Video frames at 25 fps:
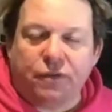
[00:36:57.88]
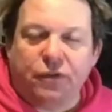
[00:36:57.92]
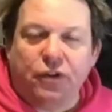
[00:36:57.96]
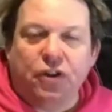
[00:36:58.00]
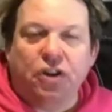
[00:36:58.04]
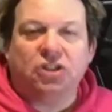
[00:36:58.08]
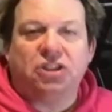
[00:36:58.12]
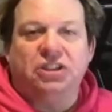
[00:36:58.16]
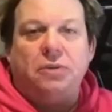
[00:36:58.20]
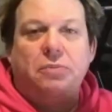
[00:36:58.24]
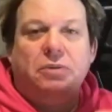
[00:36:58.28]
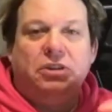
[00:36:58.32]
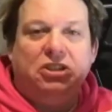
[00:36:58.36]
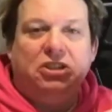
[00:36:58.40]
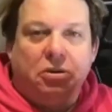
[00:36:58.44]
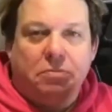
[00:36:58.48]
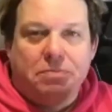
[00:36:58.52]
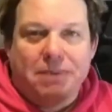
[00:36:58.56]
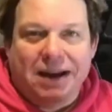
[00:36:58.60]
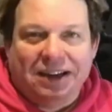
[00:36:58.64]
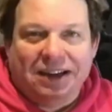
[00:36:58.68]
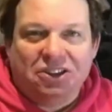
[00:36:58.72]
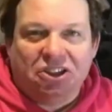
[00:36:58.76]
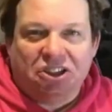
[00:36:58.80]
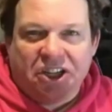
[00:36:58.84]
first thing we should
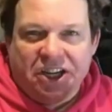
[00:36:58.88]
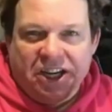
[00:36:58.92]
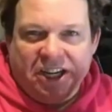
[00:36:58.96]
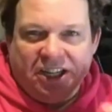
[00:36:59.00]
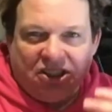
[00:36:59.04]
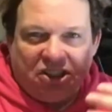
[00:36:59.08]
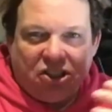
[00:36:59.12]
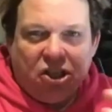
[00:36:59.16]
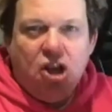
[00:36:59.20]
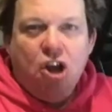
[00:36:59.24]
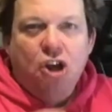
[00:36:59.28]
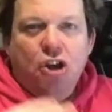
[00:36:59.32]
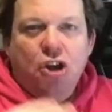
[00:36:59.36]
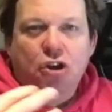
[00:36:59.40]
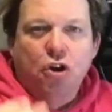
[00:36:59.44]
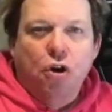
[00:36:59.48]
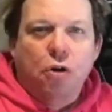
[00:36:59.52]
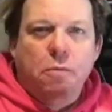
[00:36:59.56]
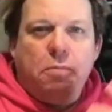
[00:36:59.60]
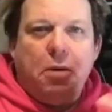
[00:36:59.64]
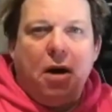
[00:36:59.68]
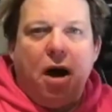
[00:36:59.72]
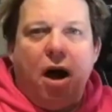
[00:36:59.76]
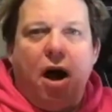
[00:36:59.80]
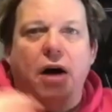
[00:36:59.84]
mention is you're
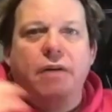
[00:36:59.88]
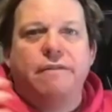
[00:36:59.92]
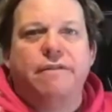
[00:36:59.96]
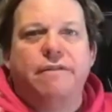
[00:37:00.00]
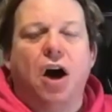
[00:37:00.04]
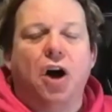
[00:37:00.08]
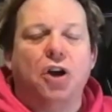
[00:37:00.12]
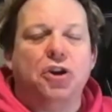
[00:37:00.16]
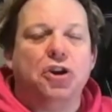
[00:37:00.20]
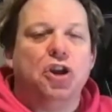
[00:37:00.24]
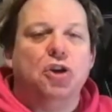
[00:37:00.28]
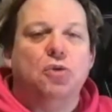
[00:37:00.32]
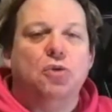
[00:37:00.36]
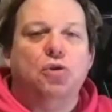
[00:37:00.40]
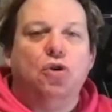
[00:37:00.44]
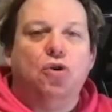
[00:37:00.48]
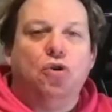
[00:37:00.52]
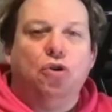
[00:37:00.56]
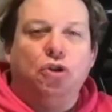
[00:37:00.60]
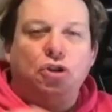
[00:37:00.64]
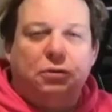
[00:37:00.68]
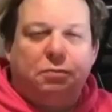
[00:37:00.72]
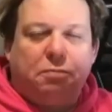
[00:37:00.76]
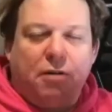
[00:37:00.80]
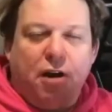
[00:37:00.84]
part of our new
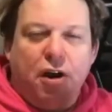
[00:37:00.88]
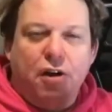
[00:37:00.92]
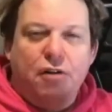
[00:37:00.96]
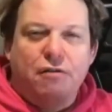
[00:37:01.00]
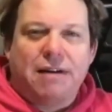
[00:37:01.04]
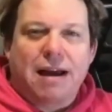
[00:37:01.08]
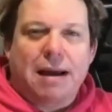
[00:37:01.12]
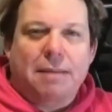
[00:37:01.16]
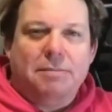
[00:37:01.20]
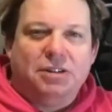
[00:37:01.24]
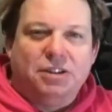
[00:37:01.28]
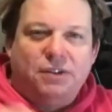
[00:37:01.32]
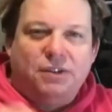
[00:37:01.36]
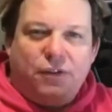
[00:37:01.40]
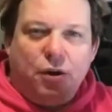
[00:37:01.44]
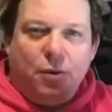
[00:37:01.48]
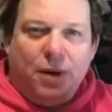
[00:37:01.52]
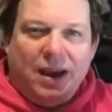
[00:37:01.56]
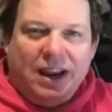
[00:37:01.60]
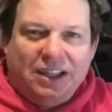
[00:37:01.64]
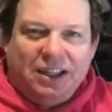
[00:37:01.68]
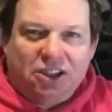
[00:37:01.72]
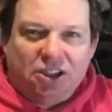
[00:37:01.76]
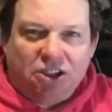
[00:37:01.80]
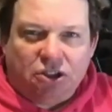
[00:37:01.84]
launch program as View
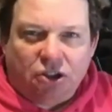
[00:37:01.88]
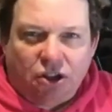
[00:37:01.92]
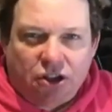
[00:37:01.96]
Agents on